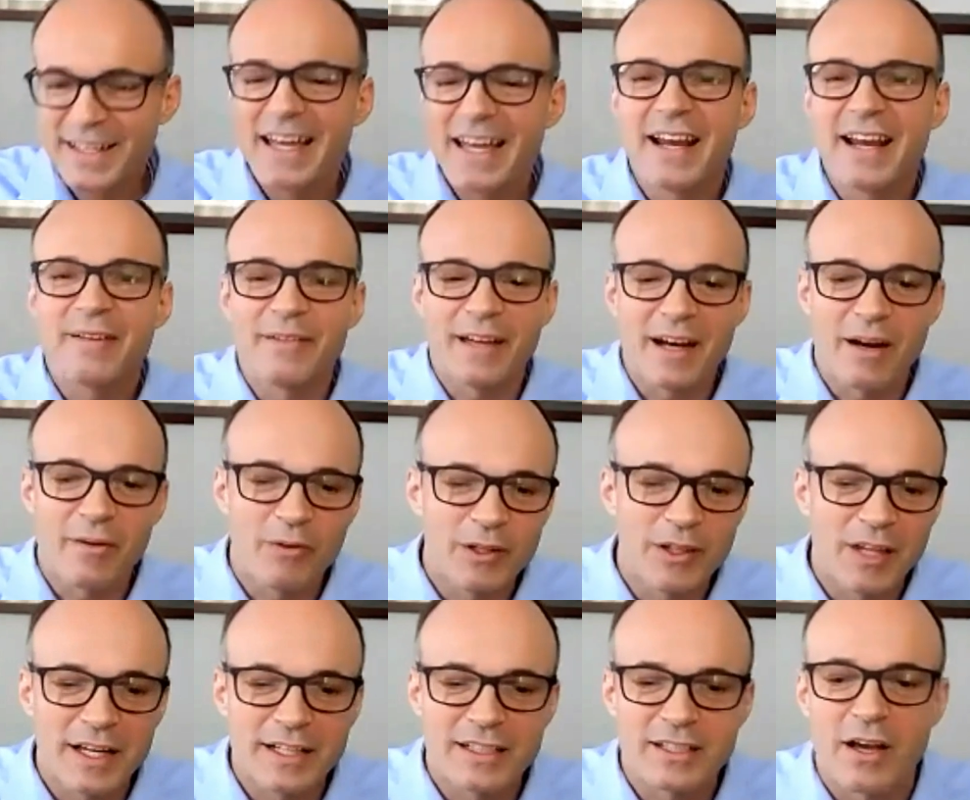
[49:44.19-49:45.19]
And I
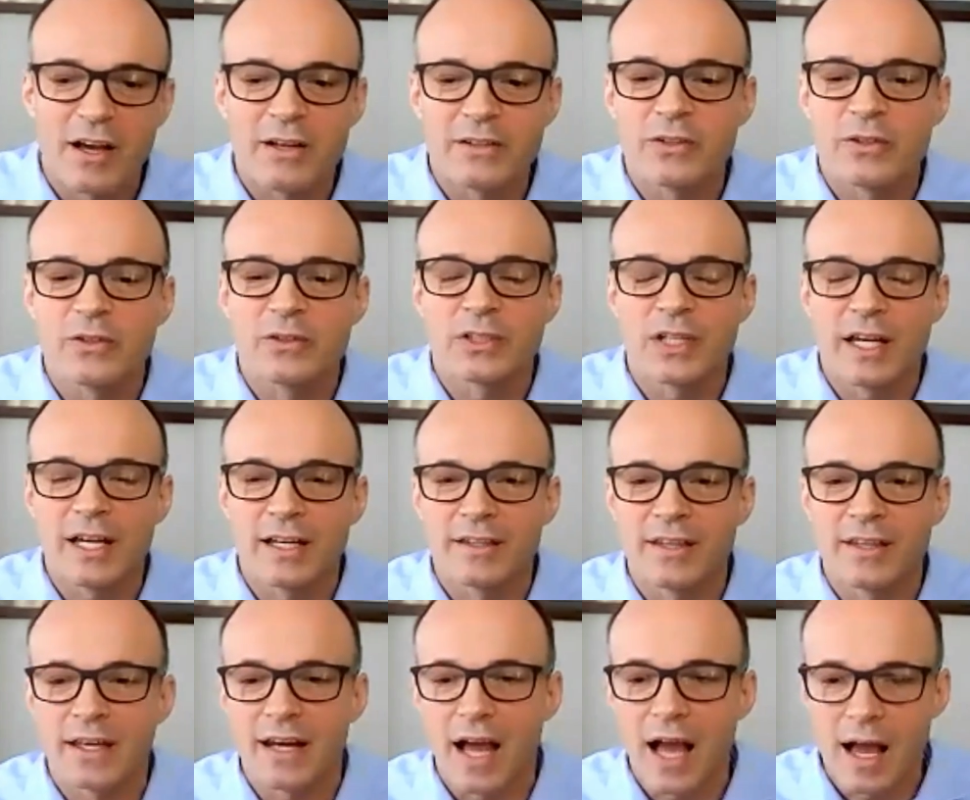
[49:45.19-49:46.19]
would like to also say
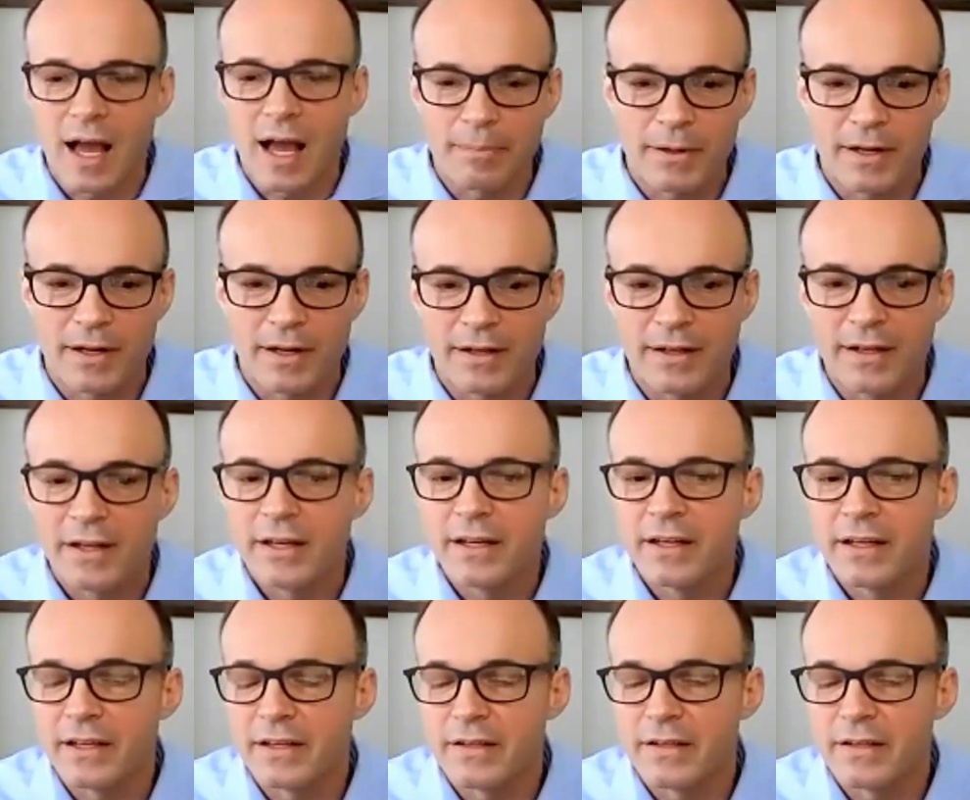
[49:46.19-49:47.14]
that AHPA